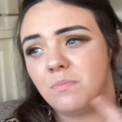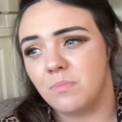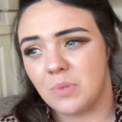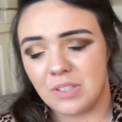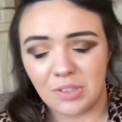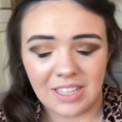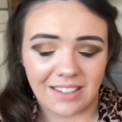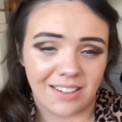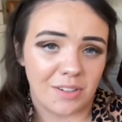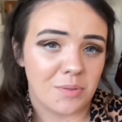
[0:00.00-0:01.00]
was looking at
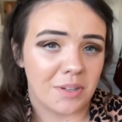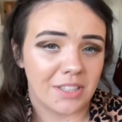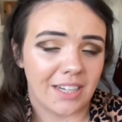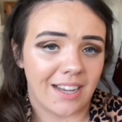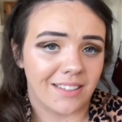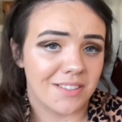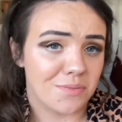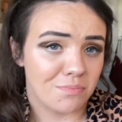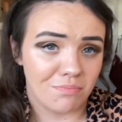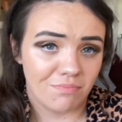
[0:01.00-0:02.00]
it on Twitter and it's
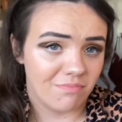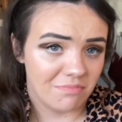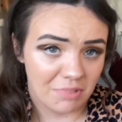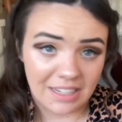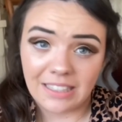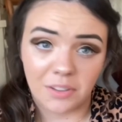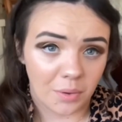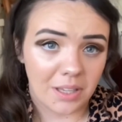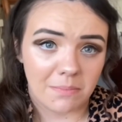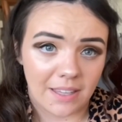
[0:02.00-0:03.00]
really
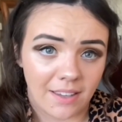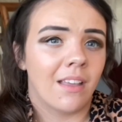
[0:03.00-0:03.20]
annoying me.